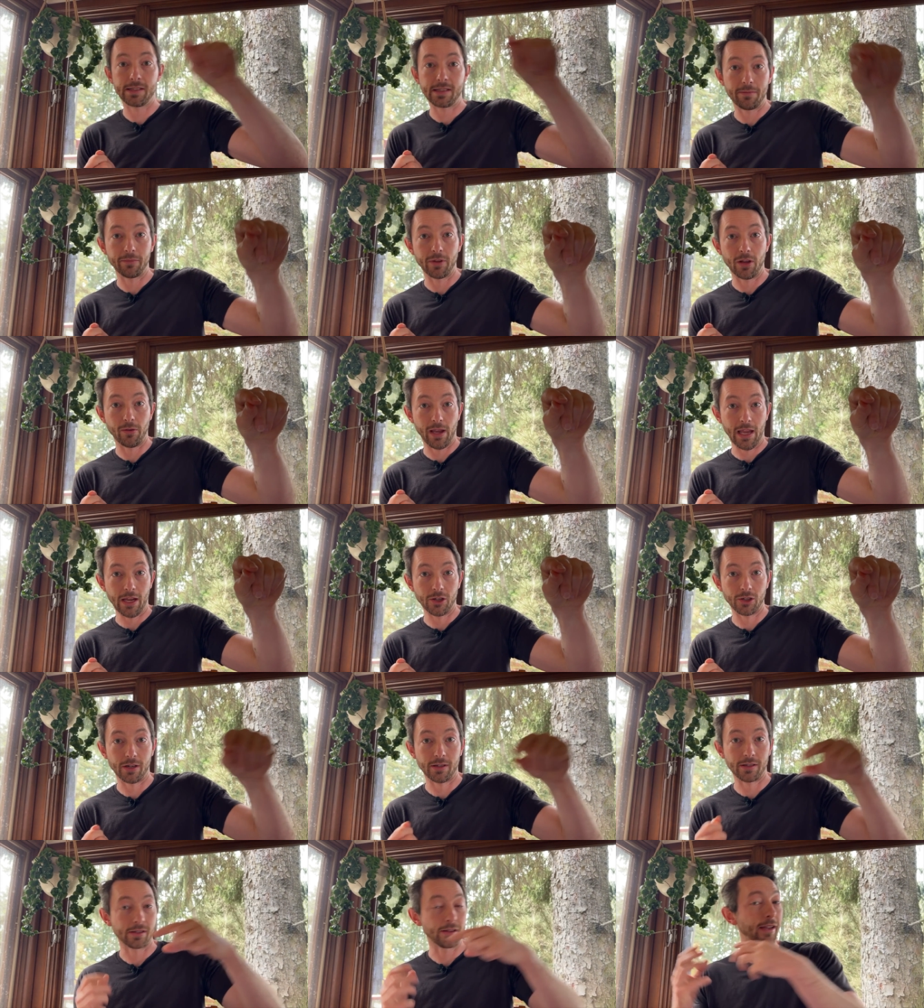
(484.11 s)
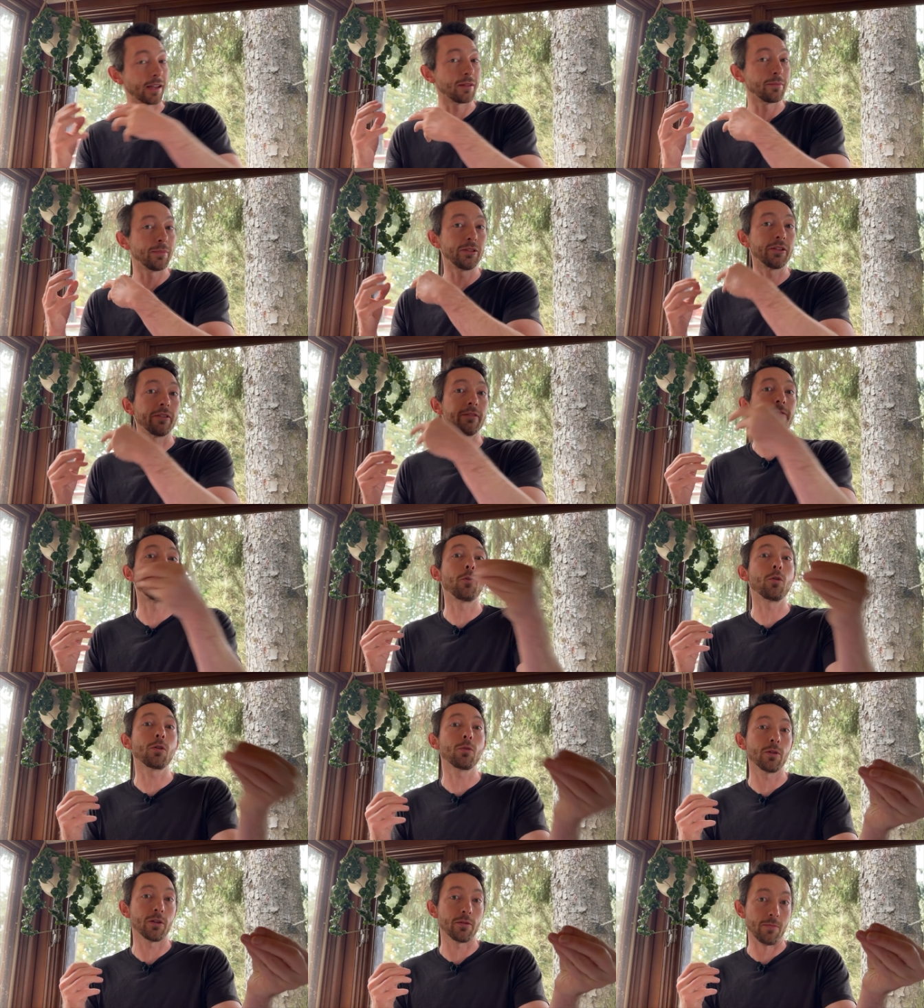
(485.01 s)
some location. So I could build a
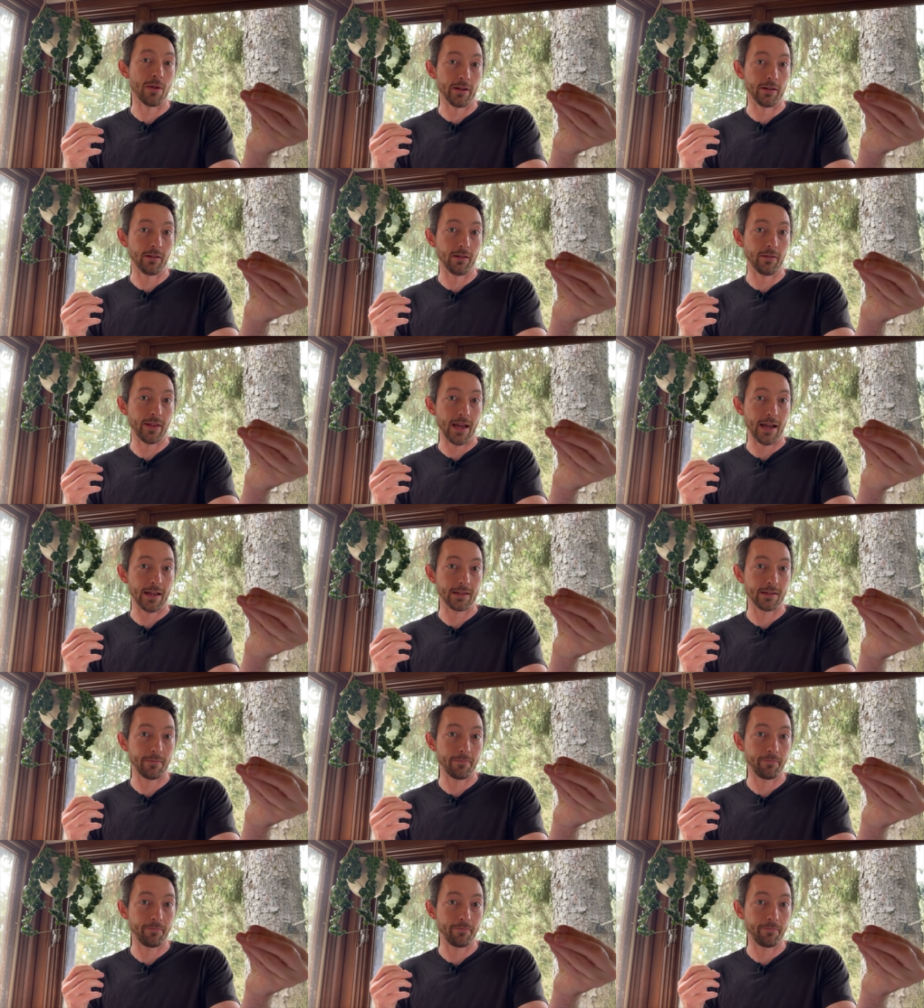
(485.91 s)
forward model of that.